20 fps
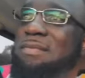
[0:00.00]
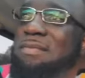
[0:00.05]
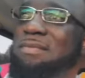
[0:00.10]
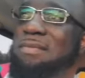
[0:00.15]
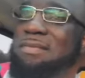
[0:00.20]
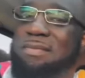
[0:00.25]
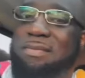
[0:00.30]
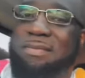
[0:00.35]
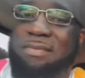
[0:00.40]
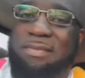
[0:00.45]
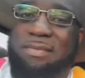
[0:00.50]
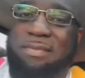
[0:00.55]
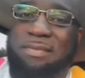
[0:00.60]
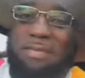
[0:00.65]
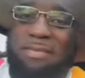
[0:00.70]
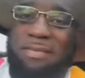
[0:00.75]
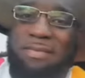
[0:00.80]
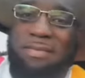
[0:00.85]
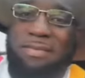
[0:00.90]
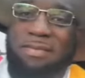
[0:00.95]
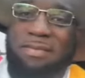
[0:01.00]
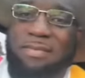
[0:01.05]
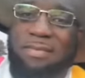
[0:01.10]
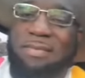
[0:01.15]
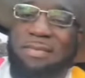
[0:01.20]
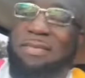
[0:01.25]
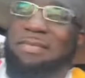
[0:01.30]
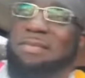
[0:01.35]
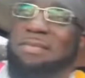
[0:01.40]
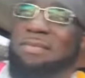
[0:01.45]

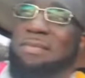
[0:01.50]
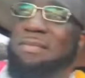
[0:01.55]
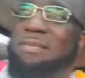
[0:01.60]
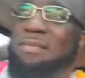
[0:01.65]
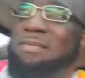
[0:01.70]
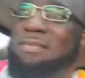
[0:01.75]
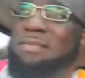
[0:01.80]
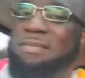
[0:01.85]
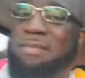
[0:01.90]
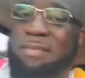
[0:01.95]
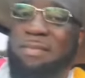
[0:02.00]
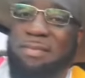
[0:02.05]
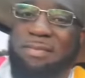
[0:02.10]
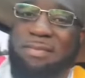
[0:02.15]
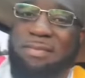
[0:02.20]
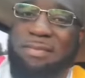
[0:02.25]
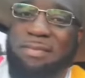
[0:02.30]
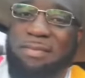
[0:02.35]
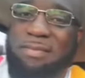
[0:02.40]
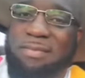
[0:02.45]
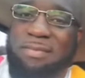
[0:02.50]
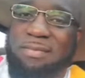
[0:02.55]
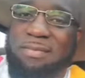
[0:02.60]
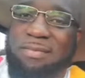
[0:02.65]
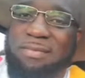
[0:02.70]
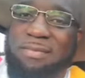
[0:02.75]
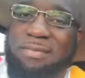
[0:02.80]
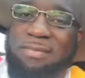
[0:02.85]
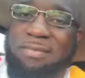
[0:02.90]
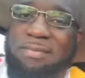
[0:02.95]

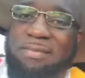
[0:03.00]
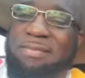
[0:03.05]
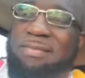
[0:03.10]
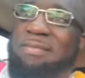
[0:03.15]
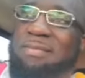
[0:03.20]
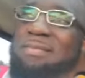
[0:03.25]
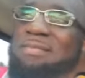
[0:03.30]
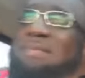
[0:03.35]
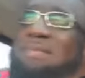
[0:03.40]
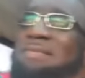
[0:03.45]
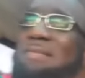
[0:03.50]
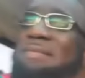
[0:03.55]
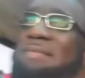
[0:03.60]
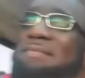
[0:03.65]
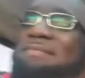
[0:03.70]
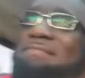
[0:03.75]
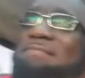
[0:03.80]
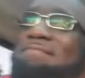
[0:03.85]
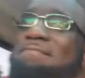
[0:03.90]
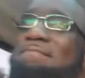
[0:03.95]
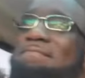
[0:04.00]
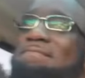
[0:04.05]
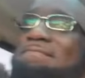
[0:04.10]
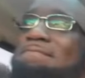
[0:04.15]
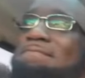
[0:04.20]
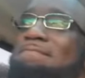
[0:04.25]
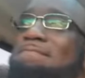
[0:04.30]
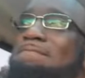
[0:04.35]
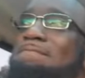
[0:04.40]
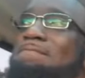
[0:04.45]

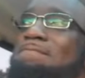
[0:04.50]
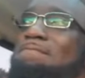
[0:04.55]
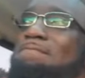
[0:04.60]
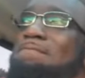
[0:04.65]
(not speaking)